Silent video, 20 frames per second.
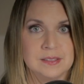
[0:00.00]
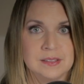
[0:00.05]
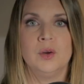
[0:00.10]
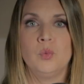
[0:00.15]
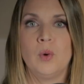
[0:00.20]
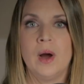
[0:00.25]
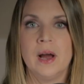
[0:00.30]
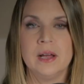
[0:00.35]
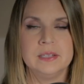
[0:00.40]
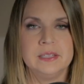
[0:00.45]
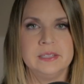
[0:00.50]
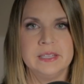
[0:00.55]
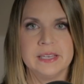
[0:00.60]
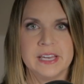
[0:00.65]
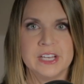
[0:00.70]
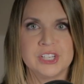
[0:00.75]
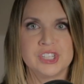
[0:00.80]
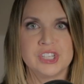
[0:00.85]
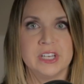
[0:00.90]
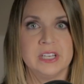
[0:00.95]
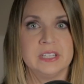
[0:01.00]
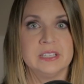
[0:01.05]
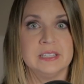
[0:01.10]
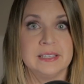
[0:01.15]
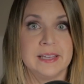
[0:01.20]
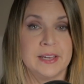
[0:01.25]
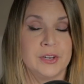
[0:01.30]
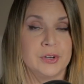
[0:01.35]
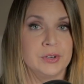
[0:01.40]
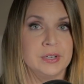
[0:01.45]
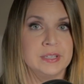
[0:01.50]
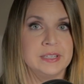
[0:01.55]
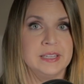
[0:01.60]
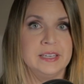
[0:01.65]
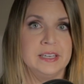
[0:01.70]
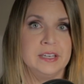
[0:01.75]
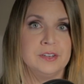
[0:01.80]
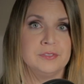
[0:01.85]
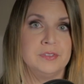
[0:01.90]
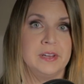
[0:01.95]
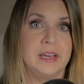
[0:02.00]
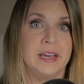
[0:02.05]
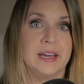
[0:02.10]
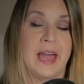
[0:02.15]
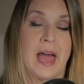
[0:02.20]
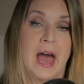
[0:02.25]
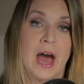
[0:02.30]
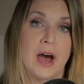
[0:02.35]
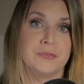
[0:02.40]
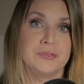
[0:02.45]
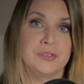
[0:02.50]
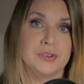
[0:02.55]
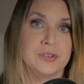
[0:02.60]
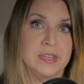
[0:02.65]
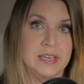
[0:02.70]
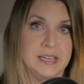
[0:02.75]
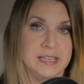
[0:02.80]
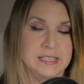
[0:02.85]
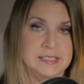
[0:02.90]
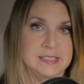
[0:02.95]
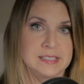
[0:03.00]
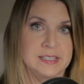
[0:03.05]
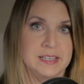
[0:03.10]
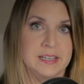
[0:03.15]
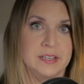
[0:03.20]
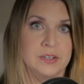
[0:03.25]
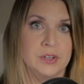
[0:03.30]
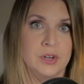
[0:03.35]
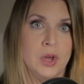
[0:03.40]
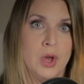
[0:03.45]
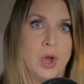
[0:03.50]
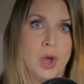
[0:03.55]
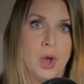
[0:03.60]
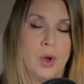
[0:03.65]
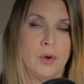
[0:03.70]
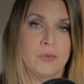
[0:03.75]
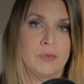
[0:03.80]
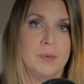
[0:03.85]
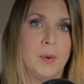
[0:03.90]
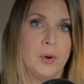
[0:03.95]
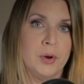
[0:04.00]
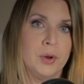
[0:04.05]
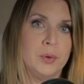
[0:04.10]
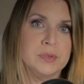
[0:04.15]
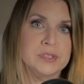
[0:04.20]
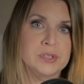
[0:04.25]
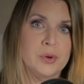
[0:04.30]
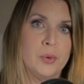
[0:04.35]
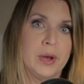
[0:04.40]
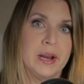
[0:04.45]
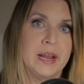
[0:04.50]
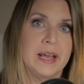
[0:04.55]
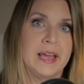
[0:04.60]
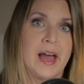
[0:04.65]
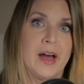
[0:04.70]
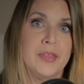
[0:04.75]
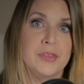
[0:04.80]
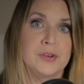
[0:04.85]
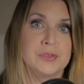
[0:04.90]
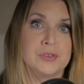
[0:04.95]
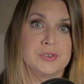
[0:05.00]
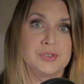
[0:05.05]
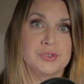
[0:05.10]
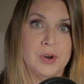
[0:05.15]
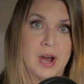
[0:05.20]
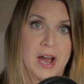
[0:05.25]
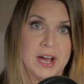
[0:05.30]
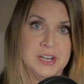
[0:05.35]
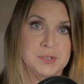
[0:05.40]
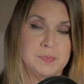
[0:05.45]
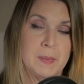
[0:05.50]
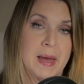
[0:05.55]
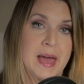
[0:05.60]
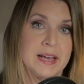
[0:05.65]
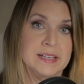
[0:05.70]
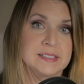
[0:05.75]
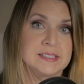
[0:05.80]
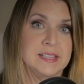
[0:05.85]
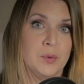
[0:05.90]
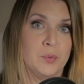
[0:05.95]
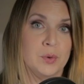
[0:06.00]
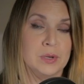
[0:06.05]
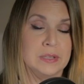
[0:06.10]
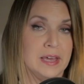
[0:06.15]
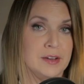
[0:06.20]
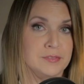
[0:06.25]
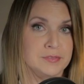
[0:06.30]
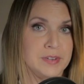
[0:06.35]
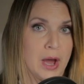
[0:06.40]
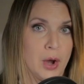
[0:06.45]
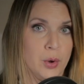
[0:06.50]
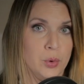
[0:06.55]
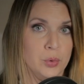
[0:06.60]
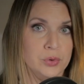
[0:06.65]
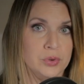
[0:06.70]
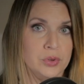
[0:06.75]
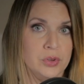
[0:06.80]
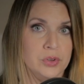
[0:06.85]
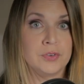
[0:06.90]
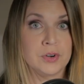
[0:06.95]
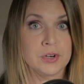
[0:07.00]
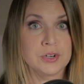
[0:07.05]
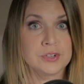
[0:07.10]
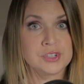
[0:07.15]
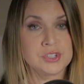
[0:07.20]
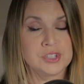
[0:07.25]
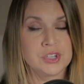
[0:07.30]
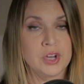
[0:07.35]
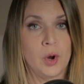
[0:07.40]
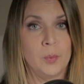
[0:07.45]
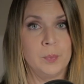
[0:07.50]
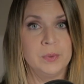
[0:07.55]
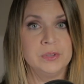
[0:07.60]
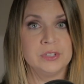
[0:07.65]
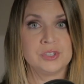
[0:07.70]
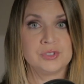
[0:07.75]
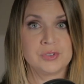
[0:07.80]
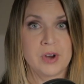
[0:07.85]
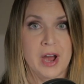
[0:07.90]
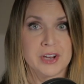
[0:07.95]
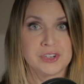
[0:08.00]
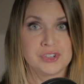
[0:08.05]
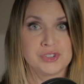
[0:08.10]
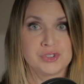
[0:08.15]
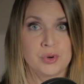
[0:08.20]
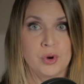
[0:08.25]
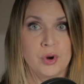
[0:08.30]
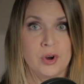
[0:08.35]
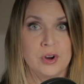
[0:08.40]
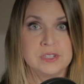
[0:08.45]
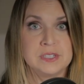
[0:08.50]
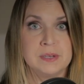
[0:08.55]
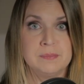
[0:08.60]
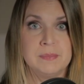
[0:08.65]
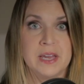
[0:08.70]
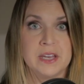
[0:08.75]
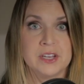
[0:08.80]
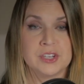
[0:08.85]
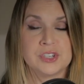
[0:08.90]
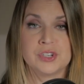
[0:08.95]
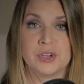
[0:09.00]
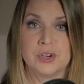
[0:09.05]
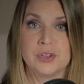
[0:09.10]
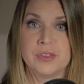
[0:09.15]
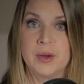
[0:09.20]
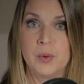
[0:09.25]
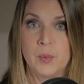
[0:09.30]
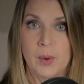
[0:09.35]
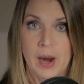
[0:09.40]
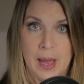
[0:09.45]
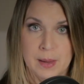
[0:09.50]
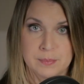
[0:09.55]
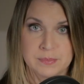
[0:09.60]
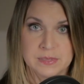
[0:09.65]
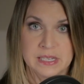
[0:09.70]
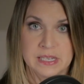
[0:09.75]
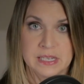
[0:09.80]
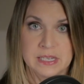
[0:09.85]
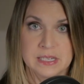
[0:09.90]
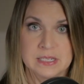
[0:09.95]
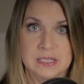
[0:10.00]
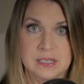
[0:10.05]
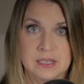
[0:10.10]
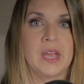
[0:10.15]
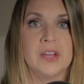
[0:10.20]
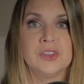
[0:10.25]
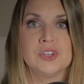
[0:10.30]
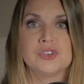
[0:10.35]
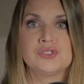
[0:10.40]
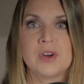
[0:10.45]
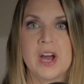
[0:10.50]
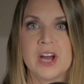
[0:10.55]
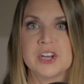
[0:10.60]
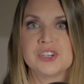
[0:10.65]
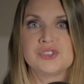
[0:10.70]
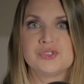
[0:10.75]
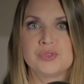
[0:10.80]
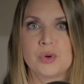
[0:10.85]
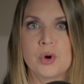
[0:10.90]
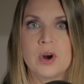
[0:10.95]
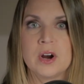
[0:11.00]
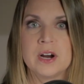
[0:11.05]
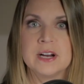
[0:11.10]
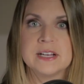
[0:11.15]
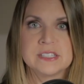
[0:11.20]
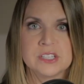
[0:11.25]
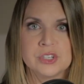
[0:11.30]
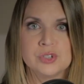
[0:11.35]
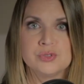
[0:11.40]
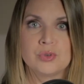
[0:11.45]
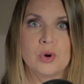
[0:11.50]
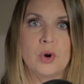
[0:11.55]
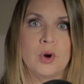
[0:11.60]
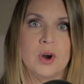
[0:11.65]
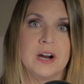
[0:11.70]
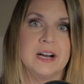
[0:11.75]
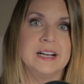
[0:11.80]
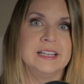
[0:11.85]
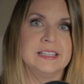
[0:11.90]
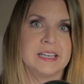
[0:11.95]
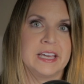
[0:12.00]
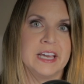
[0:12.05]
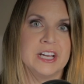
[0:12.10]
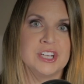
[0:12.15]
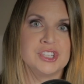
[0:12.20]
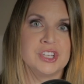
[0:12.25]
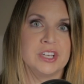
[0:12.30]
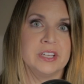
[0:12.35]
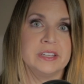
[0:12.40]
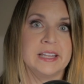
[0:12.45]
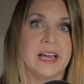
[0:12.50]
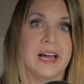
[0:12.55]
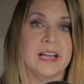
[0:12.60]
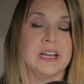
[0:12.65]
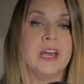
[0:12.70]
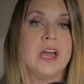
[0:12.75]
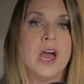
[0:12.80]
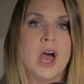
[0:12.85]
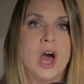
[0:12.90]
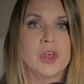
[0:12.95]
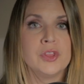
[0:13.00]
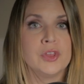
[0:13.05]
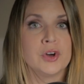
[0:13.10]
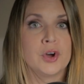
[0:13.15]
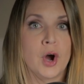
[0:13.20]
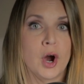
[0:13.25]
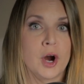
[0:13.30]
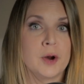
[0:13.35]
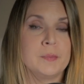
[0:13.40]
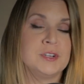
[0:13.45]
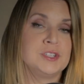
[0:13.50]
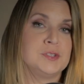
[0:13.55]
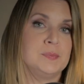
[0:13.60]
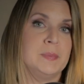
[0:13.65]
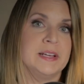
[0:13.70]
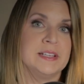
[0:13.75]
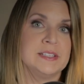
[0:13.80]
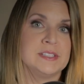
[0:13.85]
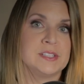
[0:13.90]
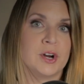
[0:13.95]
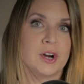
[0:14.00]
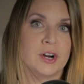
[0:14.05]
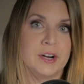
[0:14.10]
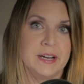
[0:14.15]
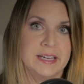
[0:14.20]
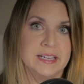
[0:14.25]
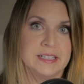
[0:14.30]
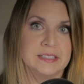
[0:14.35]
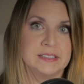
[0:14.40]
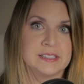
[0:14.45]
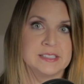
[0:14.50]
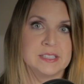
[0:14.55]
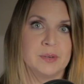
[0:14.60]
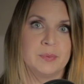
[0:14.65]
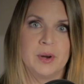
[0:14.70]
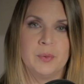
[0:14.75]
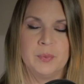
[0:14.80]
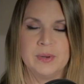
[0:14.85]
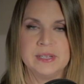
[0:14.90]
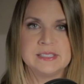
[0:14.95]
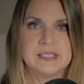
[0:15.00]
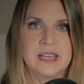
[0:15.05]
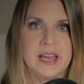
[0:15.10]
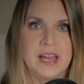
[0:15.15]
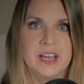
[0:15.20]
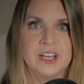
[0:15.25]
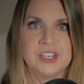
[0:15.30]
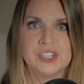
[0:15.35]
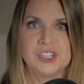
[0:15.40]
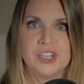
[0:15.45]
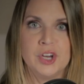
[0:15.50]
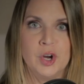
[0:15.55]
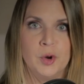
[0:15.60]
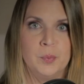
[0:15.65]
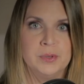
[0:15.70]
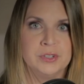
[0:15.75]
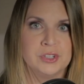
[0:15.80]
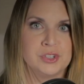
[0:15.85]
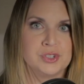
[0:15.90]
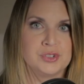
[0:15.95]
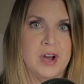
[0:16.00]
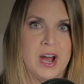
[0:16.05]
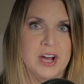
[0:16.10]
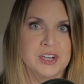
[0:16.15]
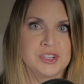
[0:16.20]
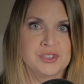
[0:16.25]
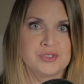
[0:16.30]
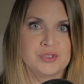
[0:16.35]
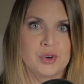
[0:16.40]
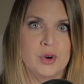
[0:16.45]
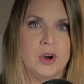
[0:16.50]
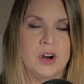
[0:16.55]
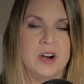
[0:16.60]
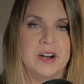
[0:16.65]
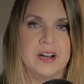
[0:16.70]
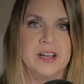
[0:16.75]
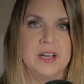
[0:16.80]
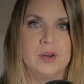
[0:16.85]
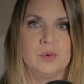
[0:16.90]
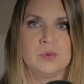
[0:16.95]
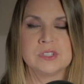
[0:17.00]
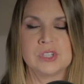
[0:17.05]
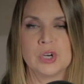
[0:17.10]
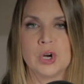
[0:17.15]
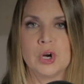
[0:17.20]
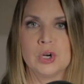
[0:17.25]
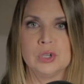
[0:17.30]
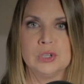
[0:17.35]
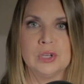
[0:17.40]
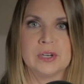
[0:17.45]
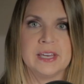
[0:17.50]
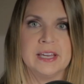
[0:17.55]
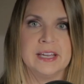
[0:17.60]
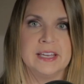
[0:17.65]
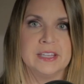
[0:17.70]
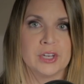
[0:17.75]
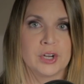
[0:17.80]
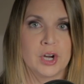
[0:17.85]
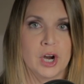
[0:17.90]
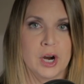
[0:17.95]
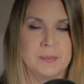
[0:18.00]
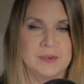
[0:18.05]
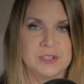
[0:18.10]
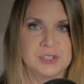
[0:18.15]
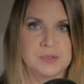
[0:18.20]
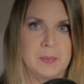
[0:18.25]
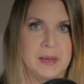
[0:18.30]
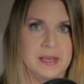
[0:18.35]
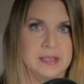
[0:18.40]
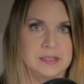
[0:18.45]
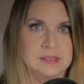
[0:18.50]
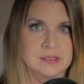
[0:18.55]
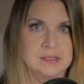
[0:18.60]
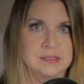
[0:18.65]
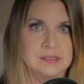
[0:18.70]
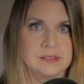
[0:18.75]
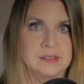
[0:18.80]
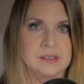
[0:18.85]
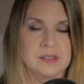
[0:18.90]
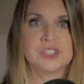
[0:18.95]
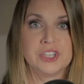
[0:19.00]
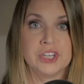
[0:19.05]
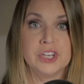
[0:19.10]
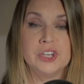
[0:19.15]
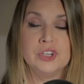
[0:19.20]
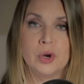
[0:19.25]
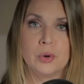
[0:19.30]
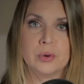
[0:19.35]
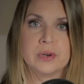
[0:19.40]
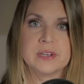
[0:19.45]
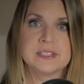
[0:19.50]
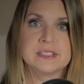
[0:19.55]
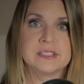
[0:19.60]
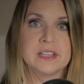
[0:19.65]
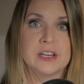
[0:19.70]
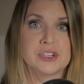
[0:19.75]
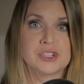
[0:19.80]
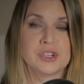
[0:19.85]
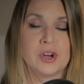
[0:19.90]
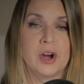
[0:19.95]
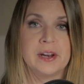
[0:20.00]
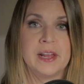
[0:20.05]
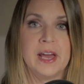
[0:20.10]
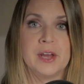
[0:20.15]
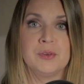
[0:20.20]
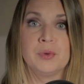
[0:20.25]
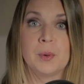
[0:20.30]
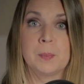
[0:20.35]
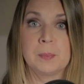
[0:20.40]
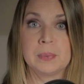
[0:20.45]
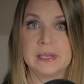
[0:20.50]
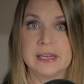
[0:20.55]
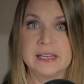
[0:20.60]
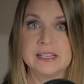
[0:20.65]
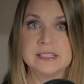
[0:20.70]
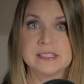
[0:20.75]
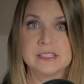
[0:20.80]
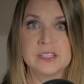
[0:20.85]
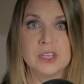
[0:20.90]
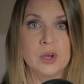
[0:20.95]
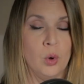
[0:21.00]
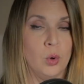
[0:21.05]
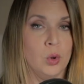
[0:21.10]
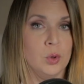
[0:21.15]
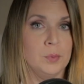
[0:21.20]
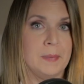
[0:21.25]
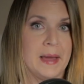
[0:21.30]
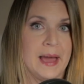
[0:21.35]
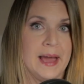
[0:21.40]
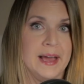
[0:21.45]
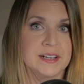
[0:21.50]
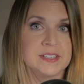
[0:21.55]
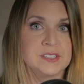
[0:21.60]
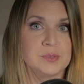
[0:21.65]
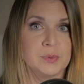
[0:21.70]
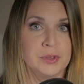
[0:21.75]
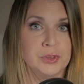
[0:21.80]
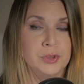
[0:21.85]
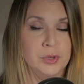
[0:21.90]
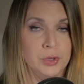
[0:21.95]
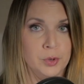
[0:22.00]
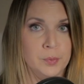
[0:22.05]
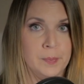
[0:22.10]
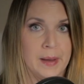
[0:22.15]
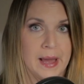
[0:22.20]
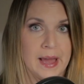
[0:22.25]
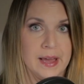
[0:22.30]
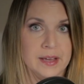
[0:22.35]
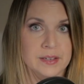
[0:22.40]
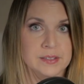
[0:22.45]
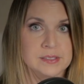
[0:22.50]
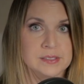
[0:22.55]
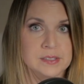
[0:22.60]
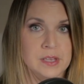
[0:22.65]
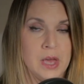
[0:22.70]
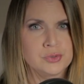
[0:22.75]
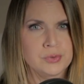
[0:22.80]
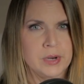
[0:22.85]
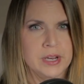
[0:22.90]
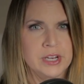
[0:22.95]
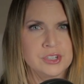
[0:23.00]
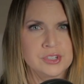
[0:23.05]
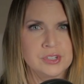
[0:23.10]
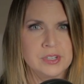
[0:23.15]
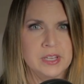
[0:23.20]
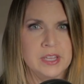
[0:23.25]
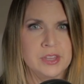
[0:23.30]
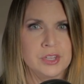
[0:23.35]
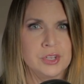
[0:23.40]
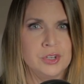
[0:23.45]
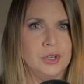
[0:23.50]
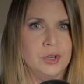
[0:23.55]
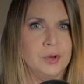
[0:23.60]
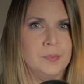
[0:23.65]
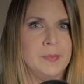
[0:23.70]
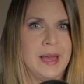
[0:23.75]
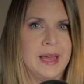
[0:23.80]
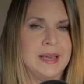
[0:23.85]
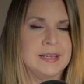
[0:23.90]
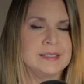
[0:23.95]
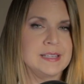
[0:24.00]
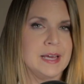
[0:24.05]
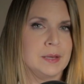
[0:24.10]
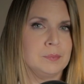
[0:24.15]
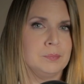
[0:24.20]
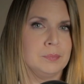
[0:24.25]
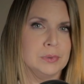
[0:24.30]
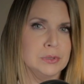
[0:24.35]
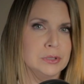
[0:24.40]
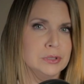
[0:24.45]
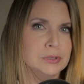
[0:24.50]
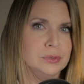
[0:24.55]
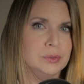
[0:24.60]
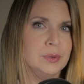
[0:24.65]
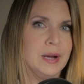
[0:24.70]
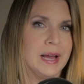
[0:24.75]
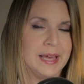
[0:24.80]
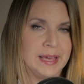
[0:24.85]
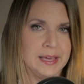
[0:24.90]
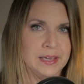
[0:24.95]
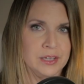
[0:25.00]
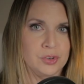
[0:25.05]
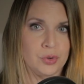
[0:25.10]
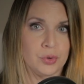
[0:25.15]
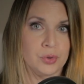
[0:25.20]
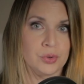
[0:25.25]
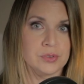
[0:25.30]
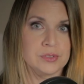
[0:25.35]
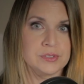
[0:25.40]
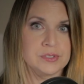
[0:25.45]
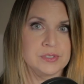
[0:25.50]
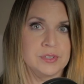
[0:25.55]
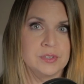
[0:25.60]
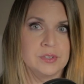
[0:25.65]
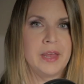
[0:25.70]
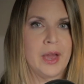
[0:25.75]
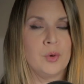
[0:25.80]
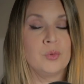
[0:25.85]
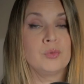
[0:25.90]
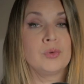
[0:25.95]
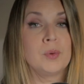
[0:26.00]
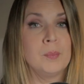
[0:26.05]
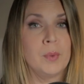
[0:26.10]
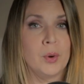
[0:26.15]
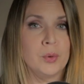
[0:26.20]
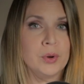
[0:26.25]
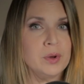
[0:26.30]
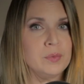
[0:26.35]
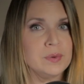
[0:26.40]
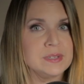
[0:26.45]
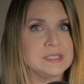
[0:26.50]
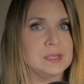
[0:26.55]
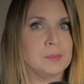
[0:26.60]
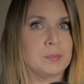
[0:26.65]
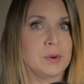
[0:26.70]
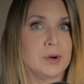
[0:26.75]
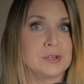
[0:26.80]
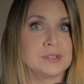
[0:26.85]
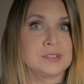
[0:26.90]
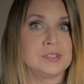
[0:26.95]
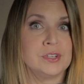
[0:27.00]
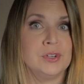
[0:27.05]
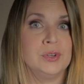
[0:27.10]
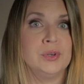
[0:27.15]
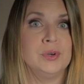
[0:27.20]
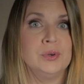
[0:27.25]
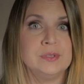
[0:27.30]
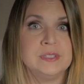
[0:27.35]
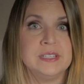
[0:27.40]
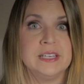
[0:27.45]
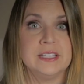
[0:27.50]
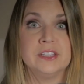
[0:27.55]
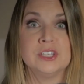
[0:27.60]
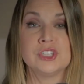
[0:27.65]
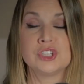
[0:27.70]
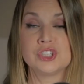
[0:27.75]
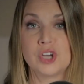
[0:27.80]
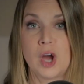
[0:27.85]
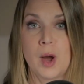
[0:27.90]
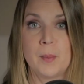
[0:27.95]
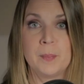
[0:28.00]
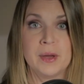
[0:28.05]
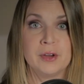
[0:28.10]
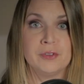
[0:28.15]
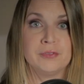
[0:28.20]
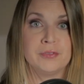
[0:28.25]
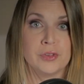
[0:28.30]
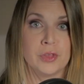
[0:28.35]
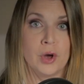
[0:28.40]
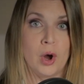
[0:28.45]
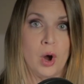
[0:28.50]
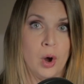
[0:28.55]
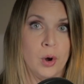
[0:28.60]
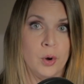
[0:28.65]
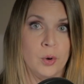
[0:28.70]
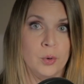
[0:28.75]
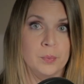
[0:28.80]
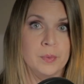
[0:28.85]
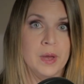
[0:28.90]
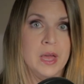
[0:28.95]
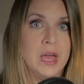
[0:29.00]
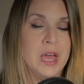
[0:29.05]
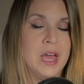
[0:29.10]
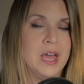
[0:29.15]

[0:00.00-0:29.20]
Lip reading: Now, while in the kitchen later in the evening after the incident, Ramona was going to gather the trash bags that were left out. First, she opened the trash drawer to make sure they were emptied. And the trash drawer is a drawer in the kitchen that the garbage bins are in. So when we say she opened the trash drawer, it was her looking in the garbage bins. She noticed that Sean had replaced the old bags with new bags. Strangely, the new bags had blue handles. Now, Ramona was the person who did the shopping for the home.